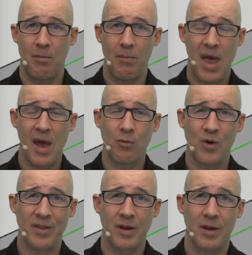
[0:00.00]
man
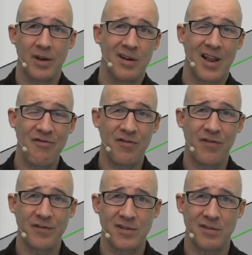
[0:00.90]
with a
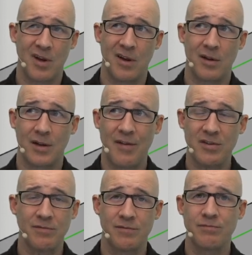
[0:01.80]

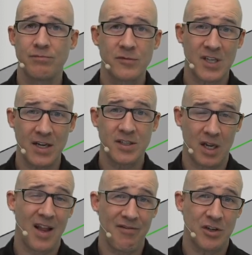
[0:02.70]
11 size
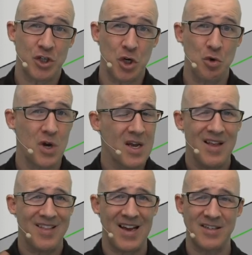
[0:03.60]
11 shoe,
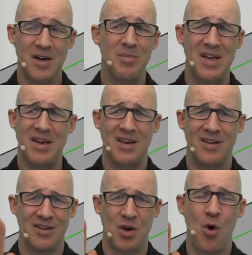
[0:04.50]
that's going to be
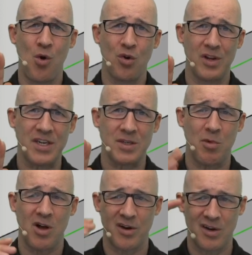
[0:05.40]
totally
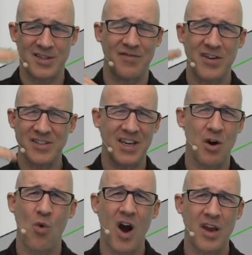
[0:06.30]
small. It feels like
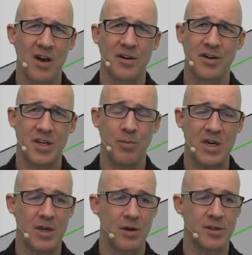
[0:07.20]
you're walking on your tippy
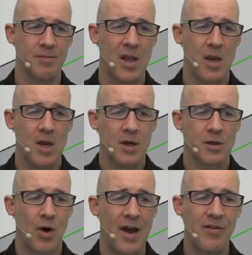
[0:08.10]
toes.
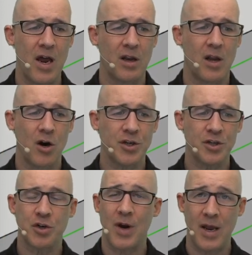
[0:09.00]
So I've got a larger
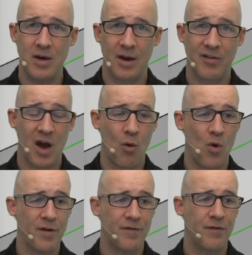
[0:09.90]
tread. I've got
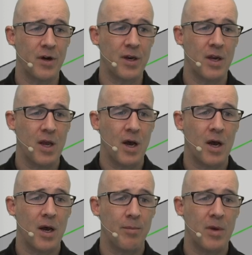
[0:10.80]
1 foot.
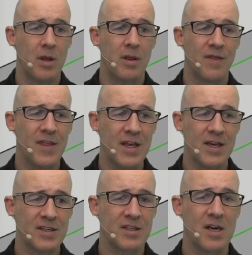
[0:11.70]

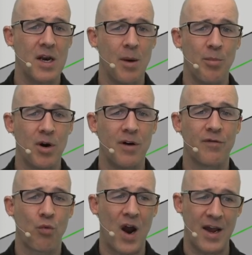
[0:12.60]
The number
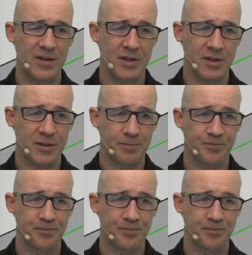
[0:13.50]
of risers,